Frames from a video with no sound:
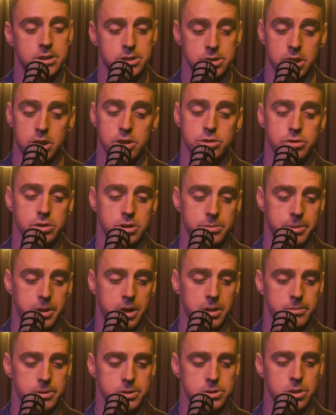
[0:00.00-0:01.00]
surgery
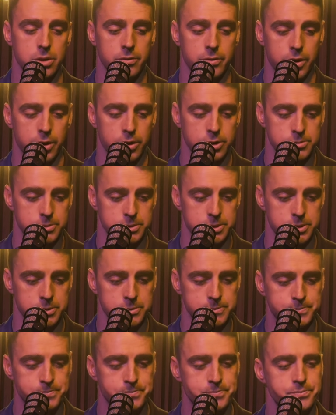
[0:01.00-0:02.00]
departments of the
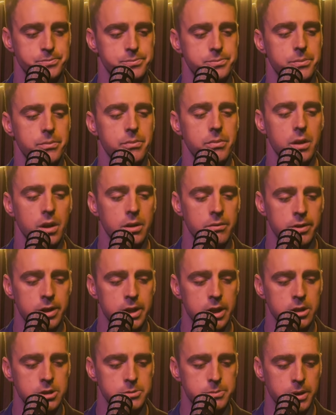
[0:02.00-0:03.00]
hospital.
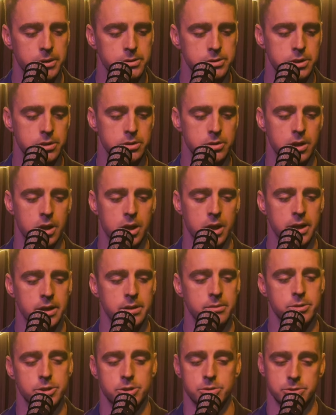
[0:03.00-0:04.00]
Videos posted
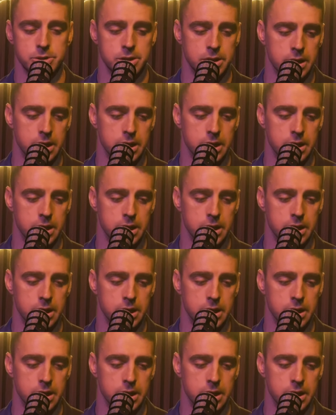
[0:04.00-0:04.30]
online, which you'll see